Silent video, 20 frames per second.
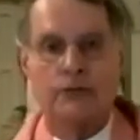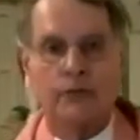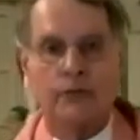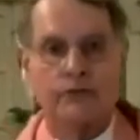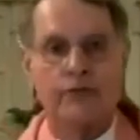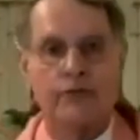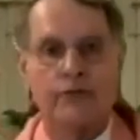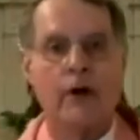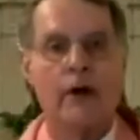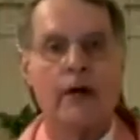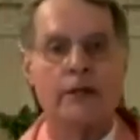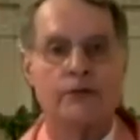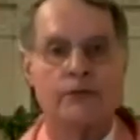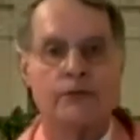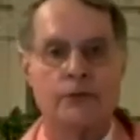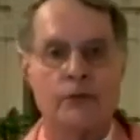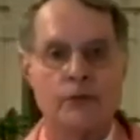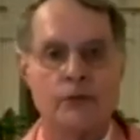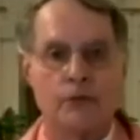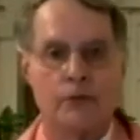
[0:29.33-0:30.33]
as we
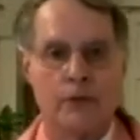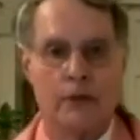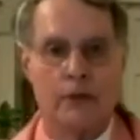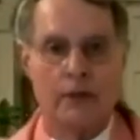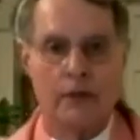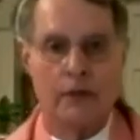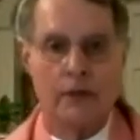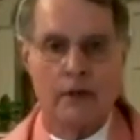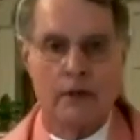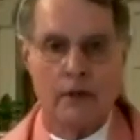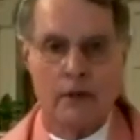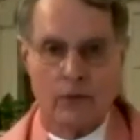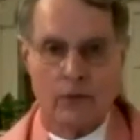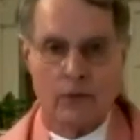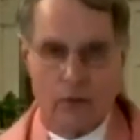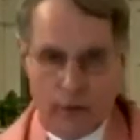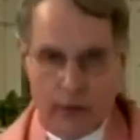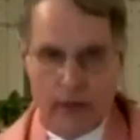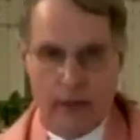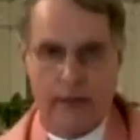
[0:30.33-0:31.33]
try to
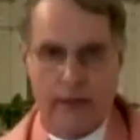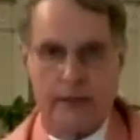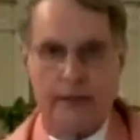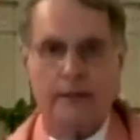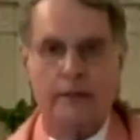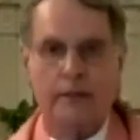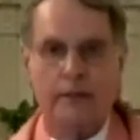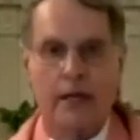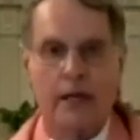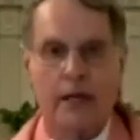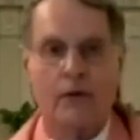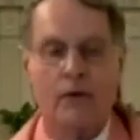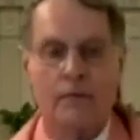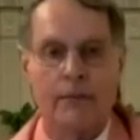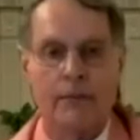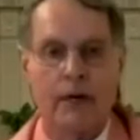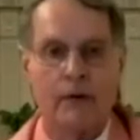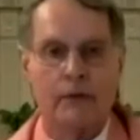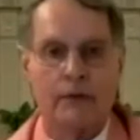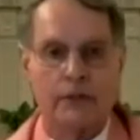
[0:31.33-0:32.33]
really
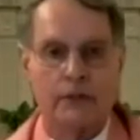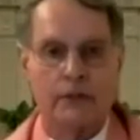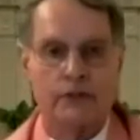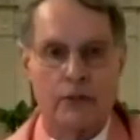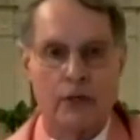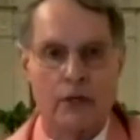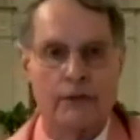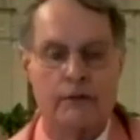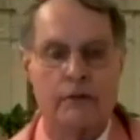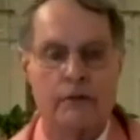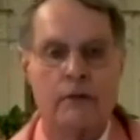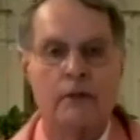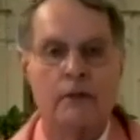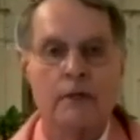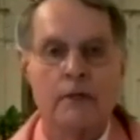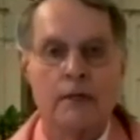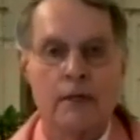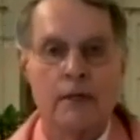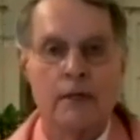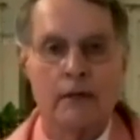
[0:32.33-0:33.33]
care about each other
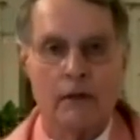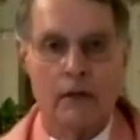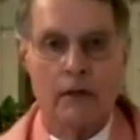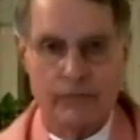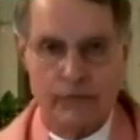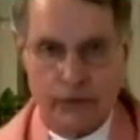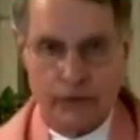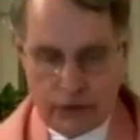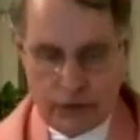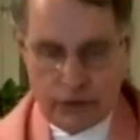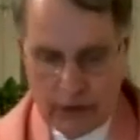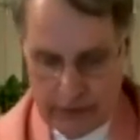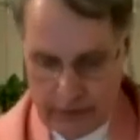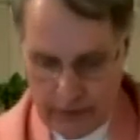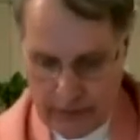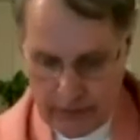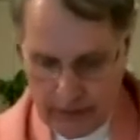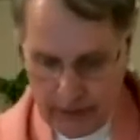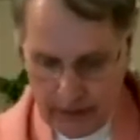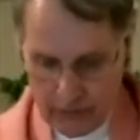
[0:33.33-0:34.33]
and love each
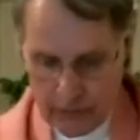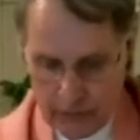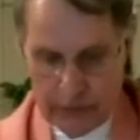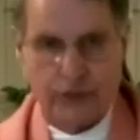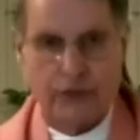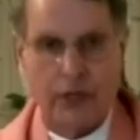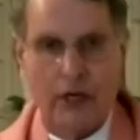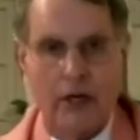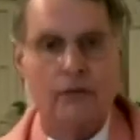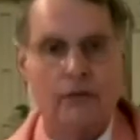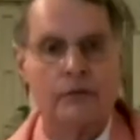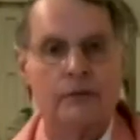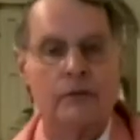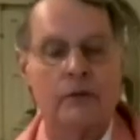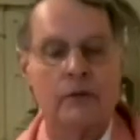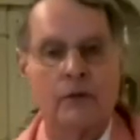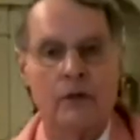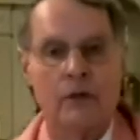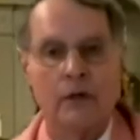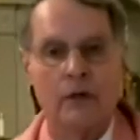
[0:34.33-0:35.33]
other and reach out
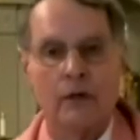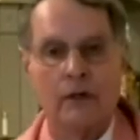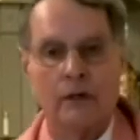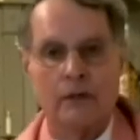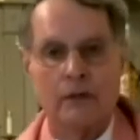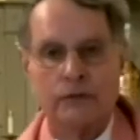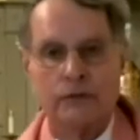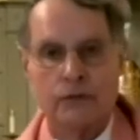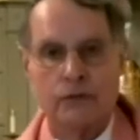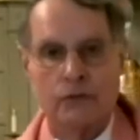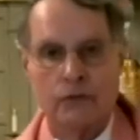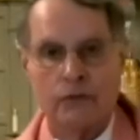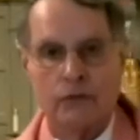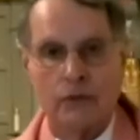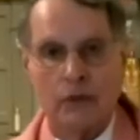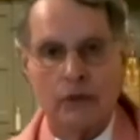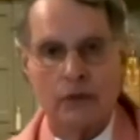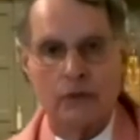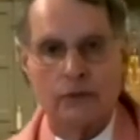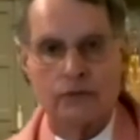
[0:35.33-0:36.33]

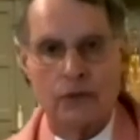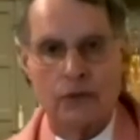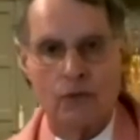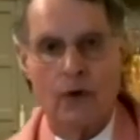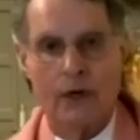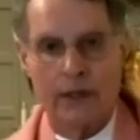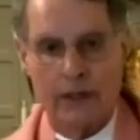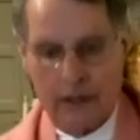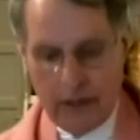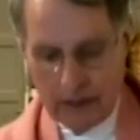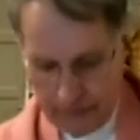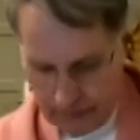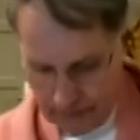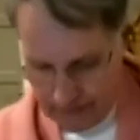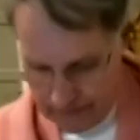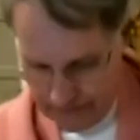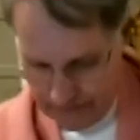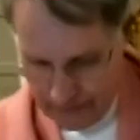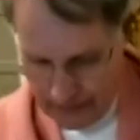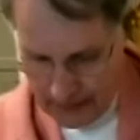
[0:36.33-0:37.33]
to one
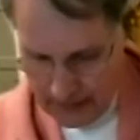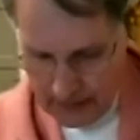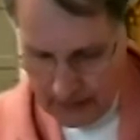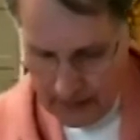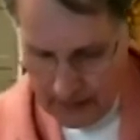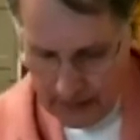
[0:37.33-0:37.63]
another.